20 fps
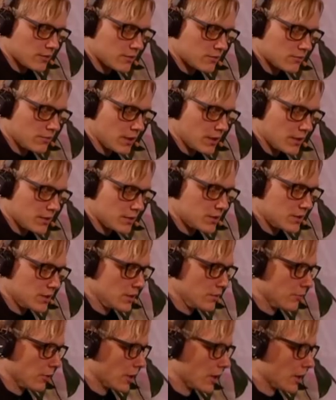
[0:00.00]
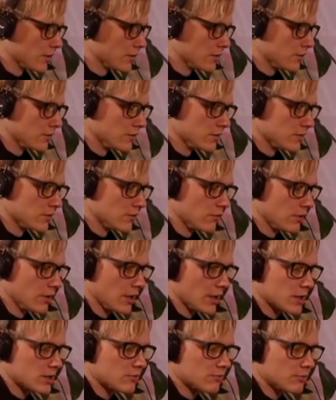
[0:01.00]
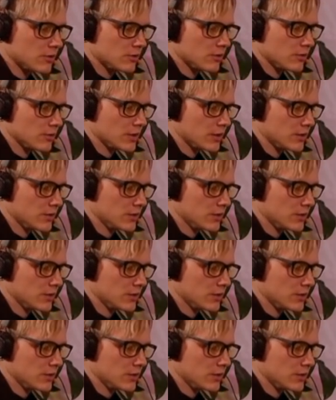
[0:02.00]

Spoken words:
as well as Siim Land, who is a real expert on